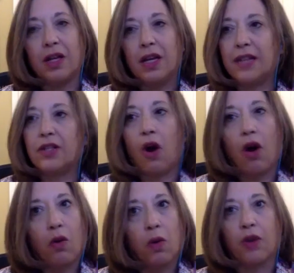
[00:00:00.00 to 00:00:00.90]
It's
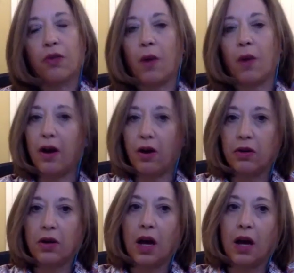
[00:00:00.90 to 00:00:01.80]
all
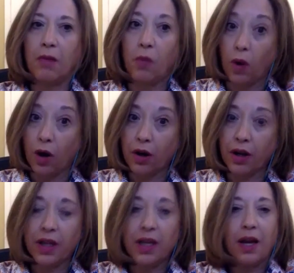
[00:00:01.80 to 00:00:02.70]
worthwhile work.